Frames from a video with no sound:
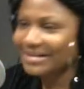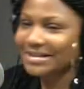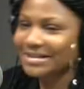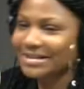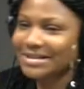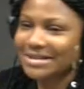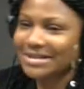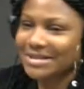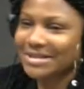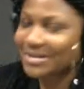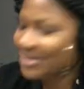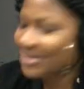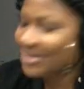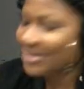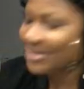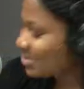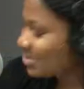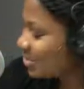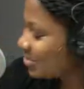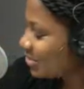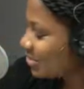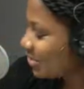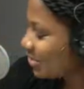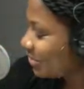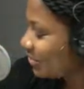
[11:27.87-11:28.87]
this is still the
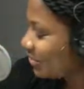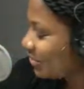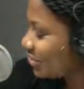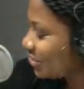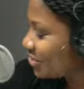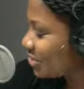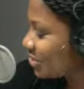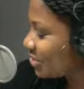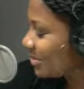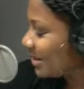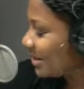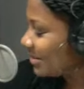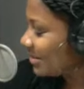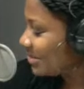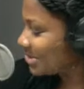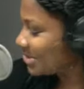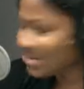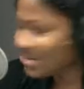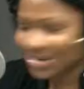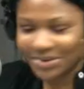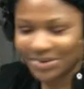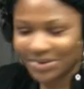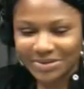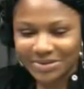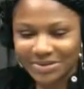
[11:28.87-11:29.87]
Smooth Book Review Show. My name is
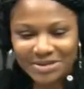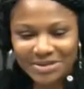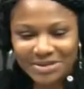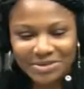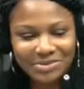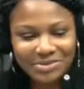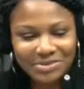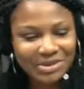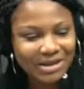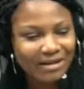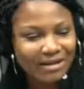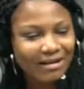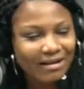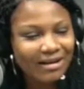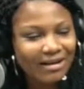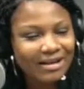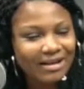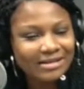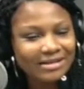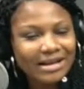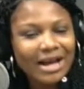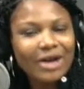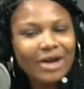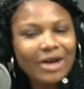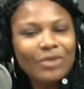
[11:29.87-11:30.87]
Jennifer TV,
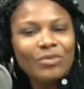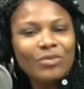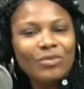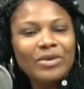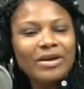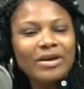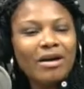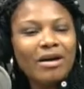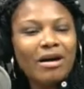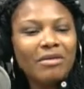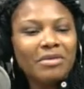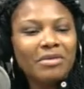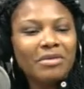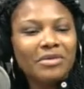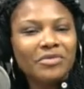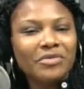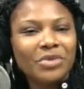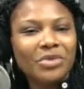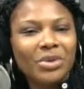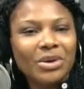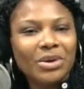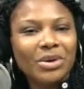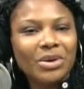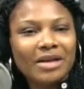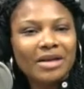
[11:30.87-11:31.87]
and we are
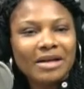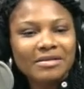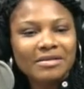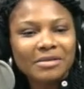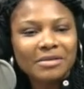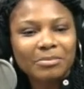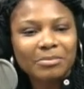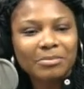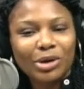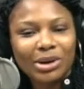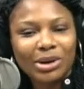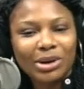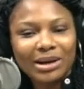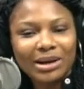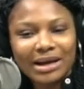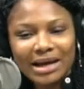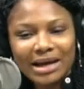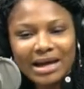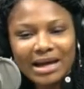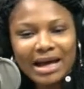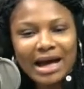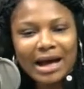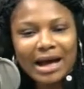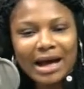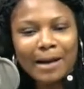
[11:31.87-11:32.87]
reviewing the book
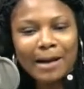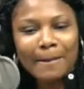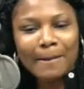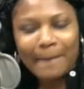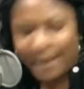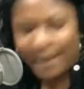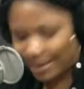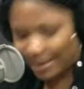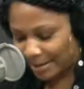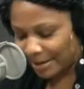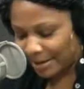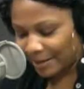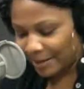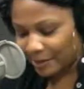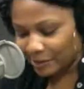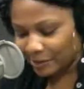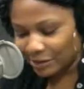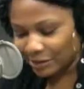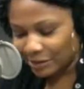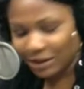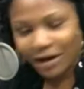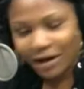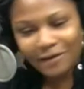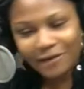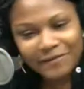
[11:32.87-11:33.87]
uh, uh,
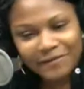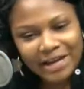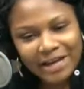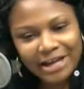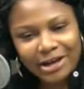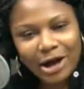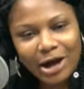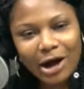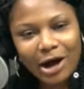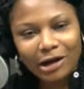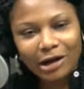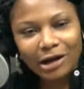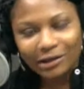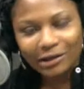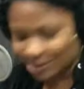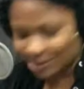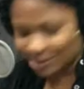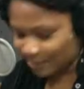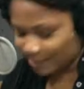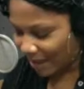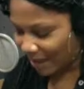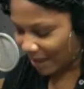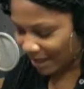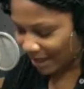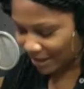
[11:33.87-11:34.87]
Love in Colors
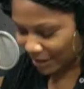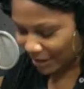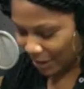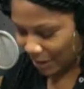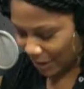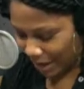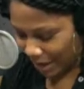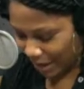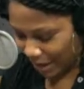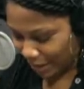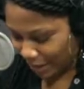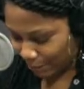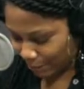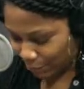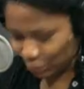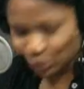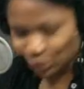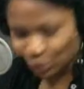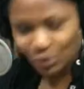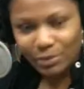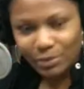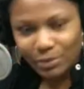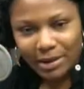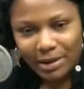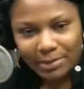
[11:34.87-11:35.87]
by uh,
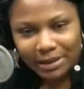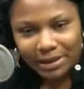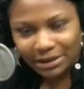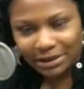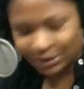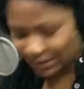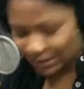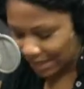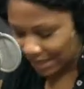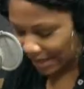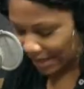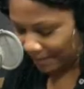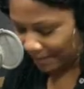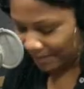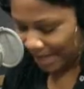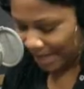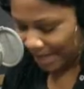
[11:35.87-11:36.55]
Bolu Babalola.